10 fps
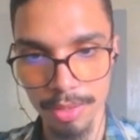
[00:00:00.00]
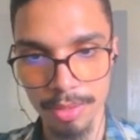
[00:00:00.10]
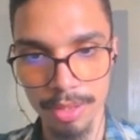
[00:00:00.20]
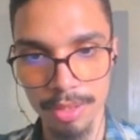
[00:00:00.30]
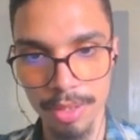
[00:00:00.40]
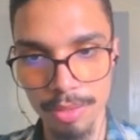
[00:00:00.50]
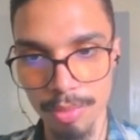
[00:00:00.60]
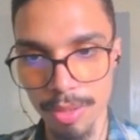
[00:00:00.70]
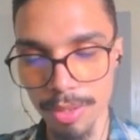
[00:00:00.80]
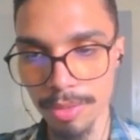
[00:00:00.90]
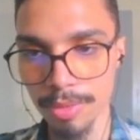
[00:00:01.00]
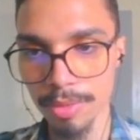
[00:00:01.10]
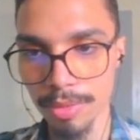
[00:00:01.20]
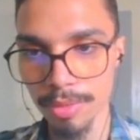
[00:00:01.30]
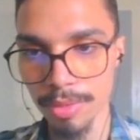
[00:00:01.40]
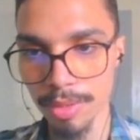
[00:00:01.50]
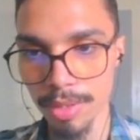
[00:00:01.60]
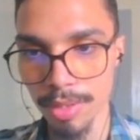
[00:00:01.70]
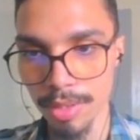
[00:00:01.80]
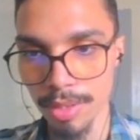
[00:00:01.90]
I need this one.
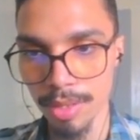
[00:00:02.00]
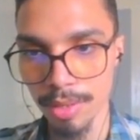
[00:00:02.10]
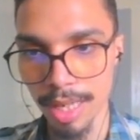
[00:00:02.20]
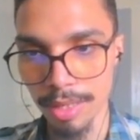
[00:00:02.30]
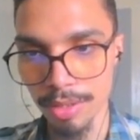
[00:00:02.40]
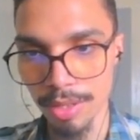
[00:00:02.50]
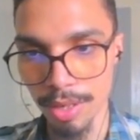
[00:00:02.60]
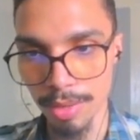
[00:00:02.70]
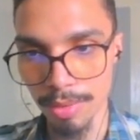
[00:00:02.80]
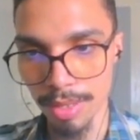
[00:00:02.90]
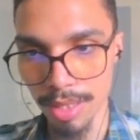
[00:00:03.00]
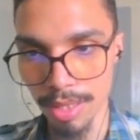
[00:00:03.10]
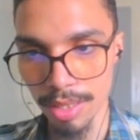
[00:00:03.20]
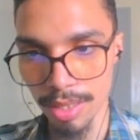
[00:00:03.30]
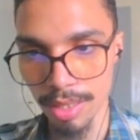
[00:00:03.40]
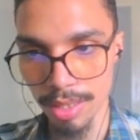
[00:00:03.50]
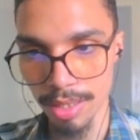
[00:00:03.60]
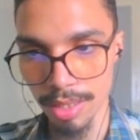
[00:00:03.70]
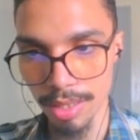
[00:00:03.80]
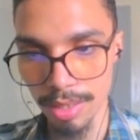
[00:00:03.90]
Okay, so
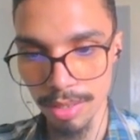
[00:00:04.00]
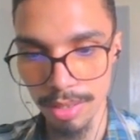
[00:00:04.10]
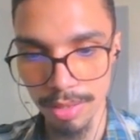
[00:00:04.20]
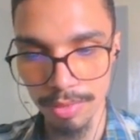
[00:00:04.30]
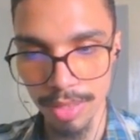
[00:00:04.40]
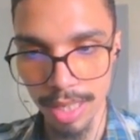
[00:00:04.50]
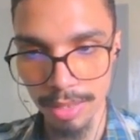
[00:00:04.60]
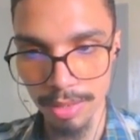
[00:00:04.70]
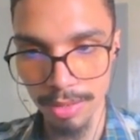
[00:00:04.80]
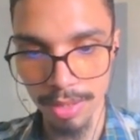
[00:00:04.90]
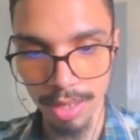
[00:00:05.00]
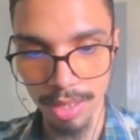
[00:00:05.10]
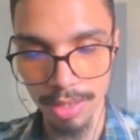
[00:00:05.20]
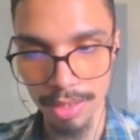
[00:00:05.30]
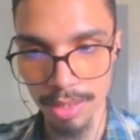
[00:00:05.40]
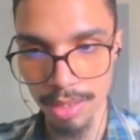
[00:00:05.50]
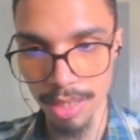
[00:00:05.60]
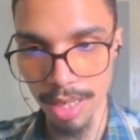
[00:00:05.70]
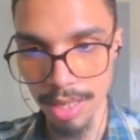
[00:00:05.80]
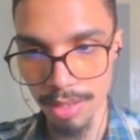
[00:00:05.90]
if that is not the
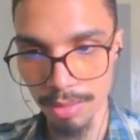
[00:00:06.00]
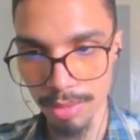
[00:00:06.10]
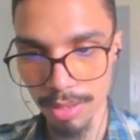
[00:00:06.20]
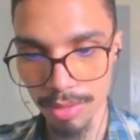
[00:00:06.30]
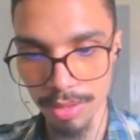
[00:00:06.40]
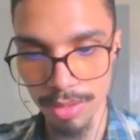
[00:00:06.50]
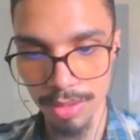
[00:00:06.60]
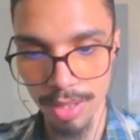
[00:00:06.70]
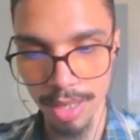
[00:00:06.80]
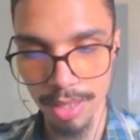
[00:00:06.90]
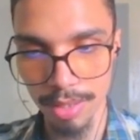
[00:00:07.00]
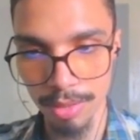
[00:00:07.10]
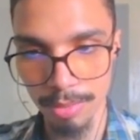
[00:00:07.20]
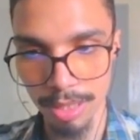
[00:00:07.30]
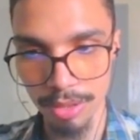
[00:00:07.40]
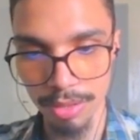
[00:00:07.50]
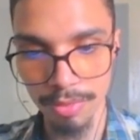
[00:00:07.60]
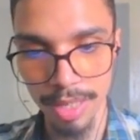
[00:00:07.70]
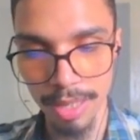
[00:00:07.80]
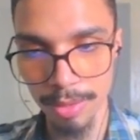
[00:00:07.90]
case, we can just say no matching
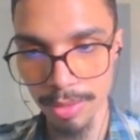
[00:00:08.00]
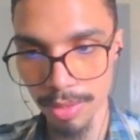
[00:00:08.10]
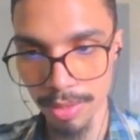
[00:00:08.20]
found.